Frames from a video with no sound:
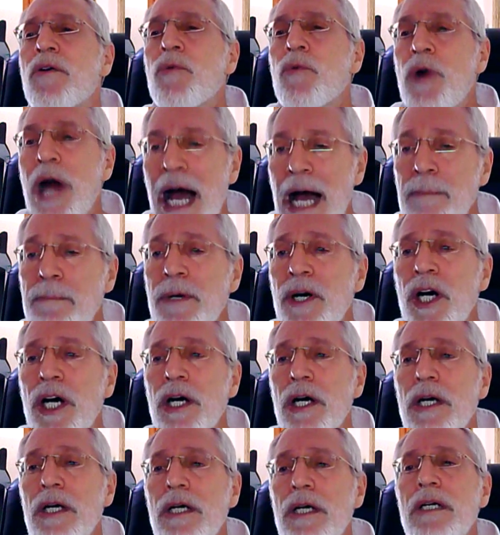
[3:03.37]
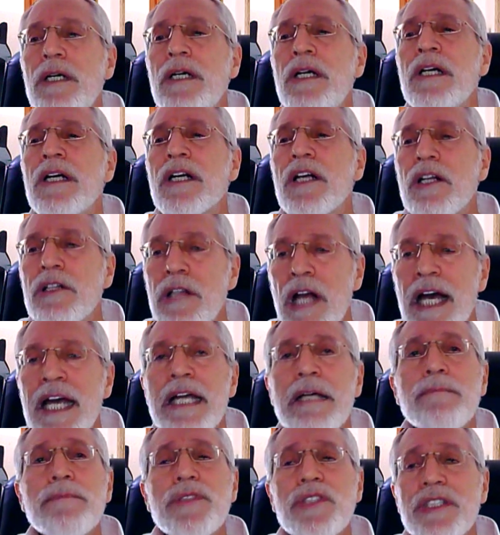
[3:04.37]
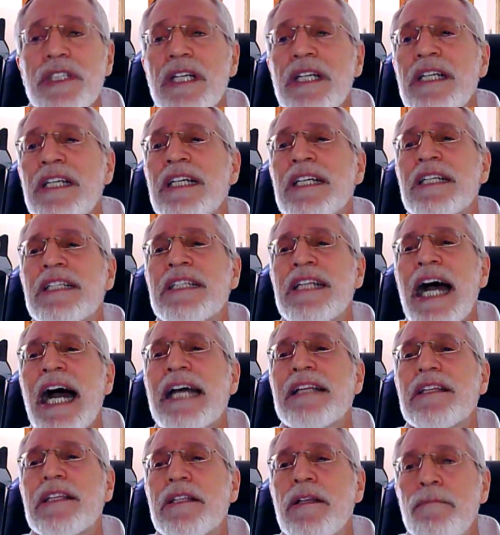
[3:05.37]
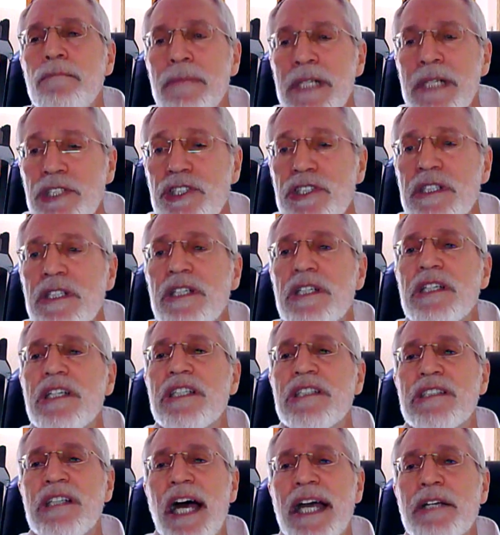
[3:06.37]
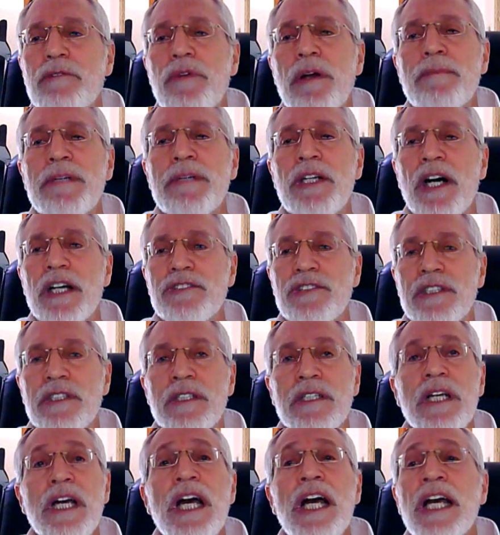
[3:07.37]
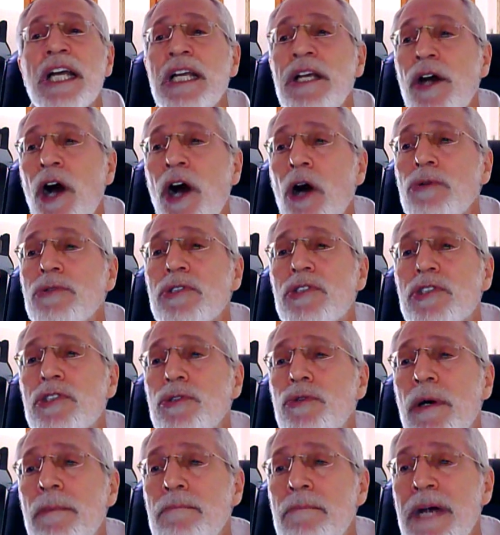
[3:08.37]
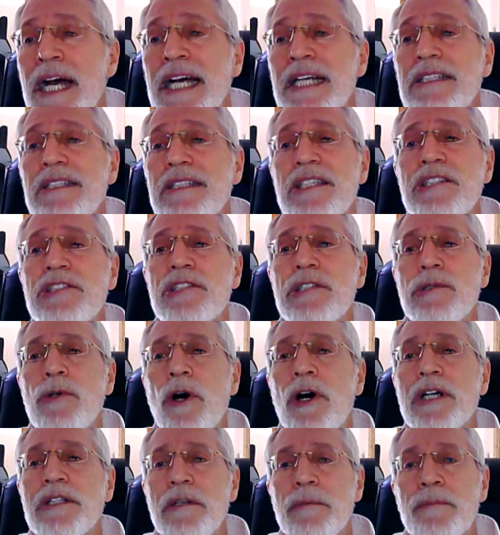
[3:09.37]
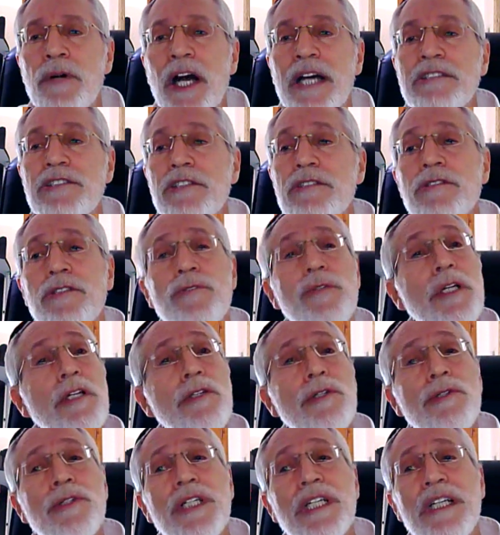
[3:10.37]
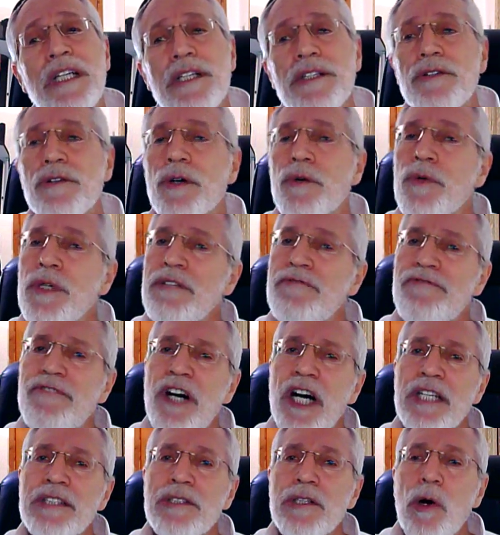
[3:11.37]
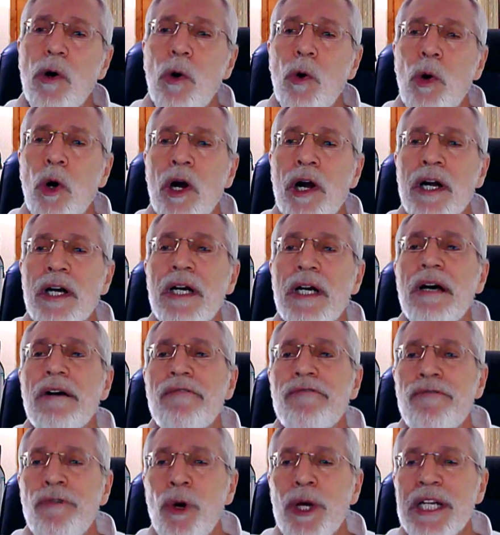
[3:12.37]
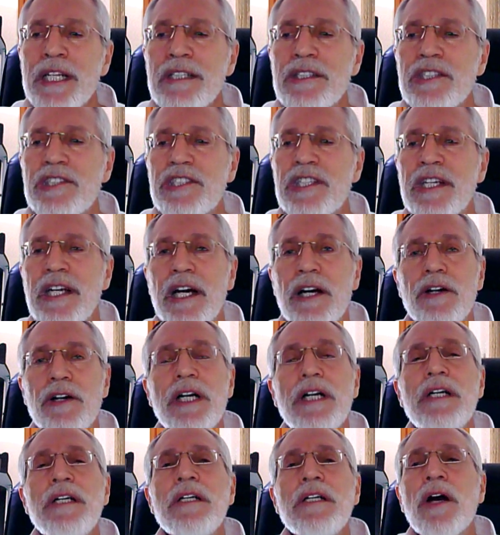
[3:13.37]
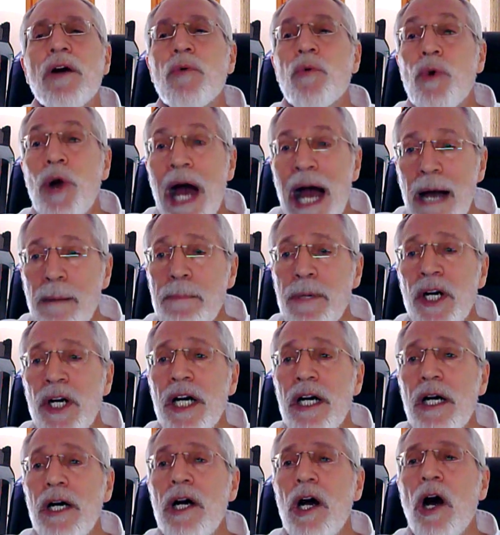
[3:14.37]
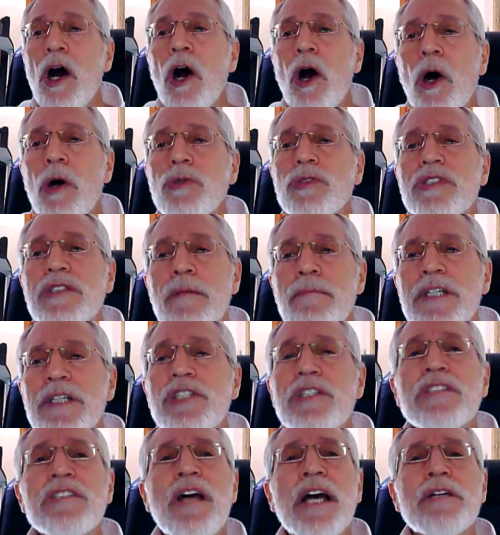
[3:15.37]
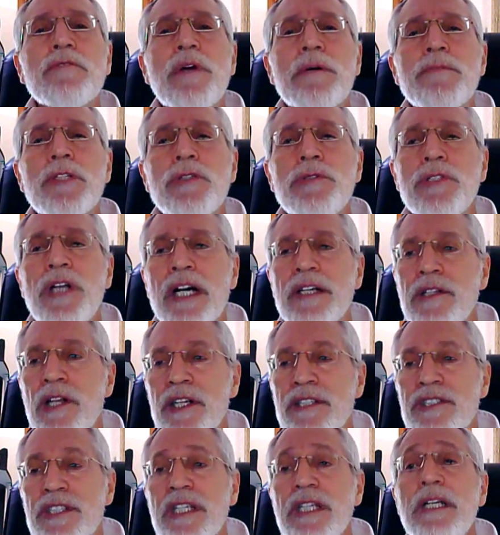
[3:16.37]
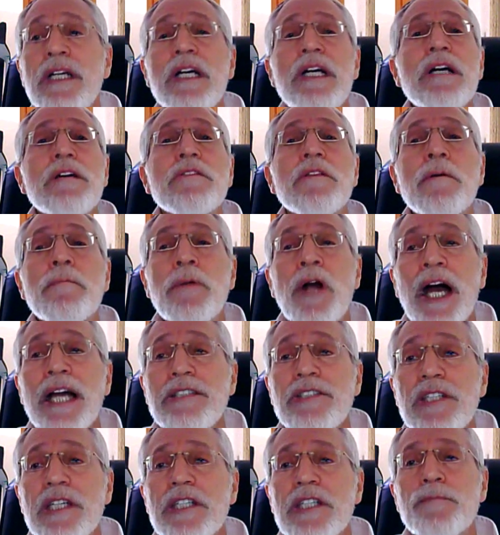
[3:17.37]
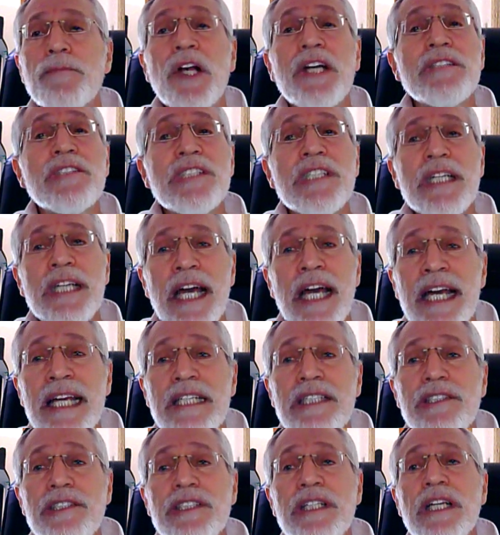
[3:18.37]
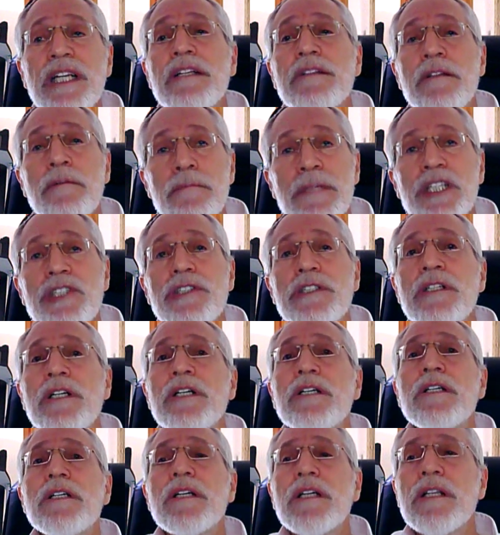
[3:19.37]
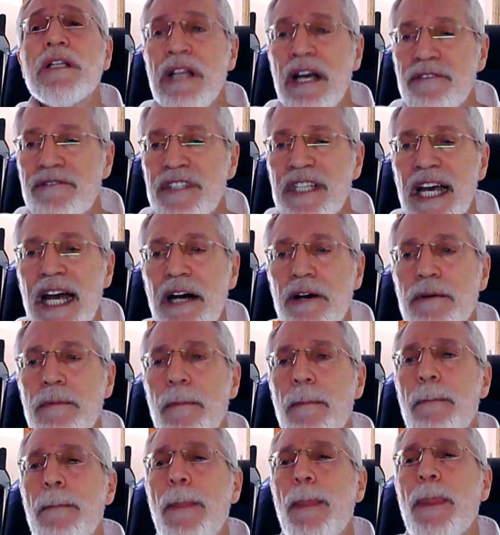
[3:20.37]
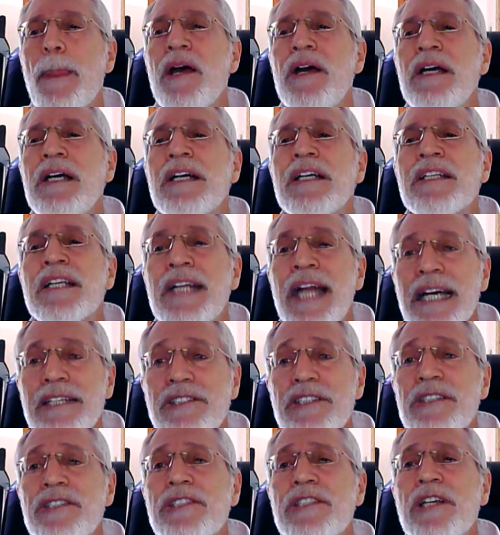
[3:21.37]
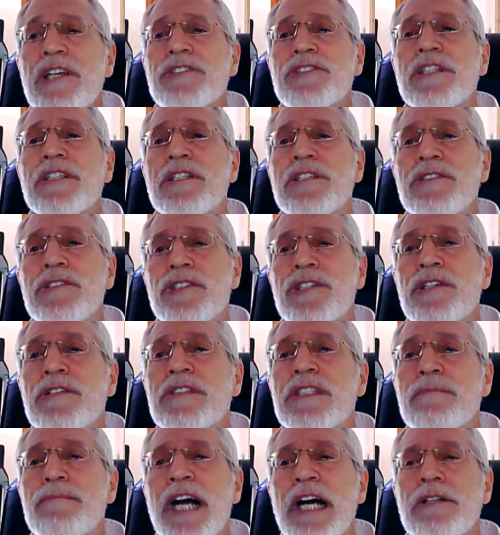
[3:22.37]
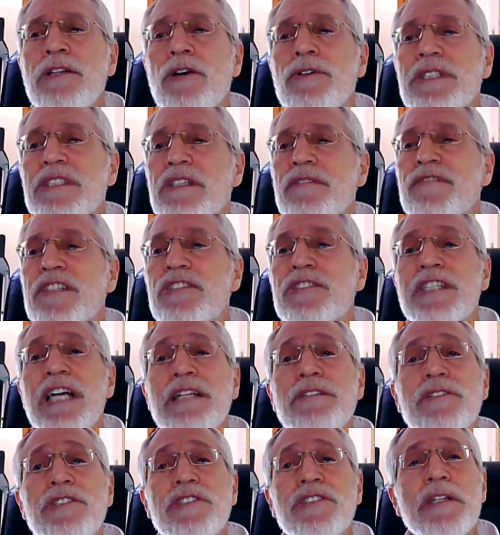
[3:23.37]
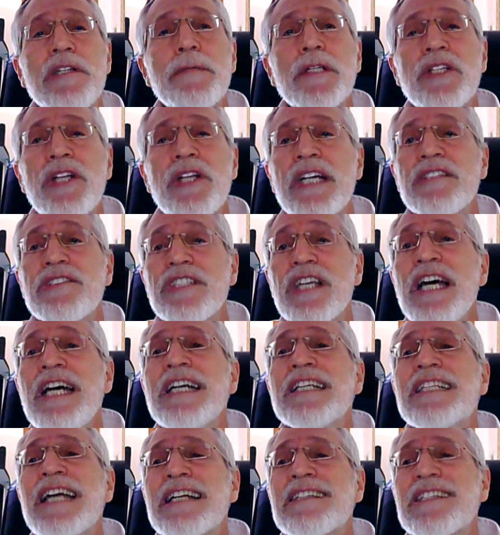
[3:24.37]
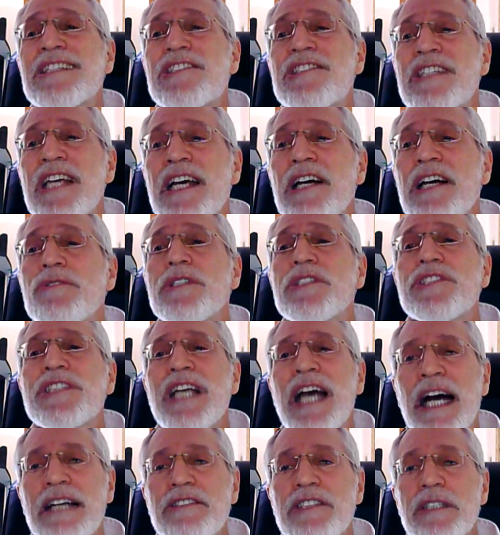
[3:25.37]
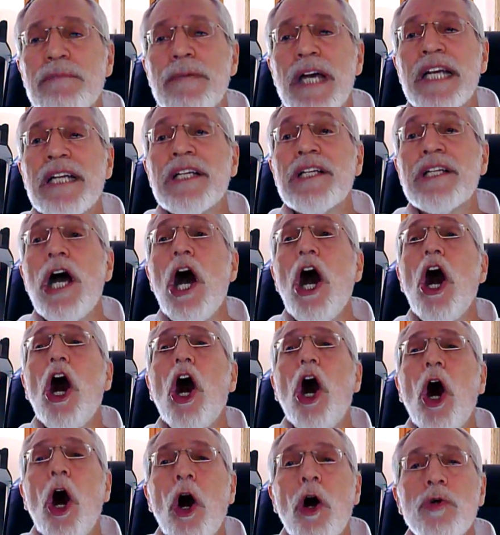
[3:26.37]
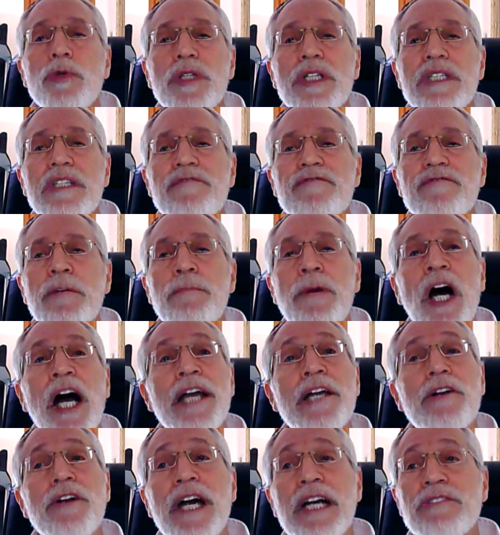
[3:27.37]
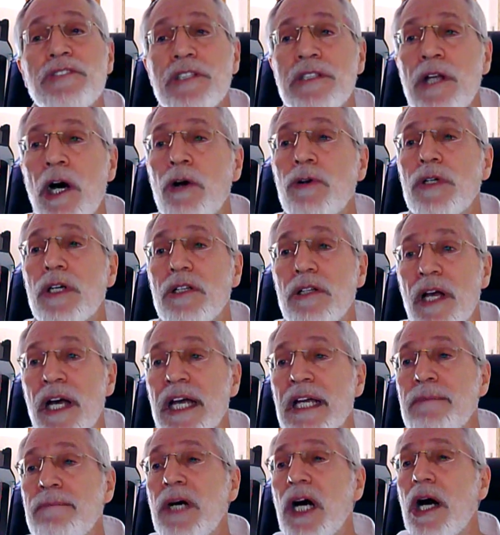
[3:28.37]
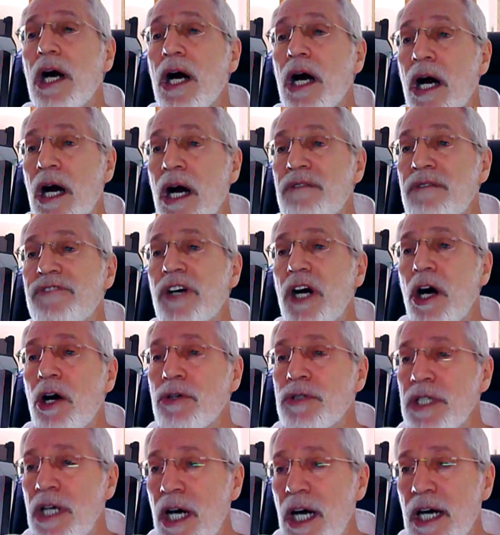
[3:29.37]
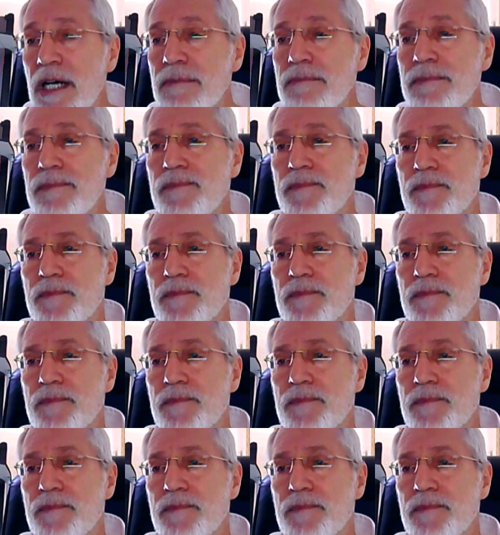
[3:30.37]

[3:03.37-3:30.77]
Rabbah claims that the Mishnah is like Rabbi Nassan. He holds to amend his law in the Brisa to include either a refund or voiding the sale. Rabbah holds the Mishnah is like Rabbi Yehuda Nasi. The Brisa explains the case the Mishnah left out. The next discussion concerns a machlokas if the seller stipulates that the sale is consummated only if the buyer has no claim of ona.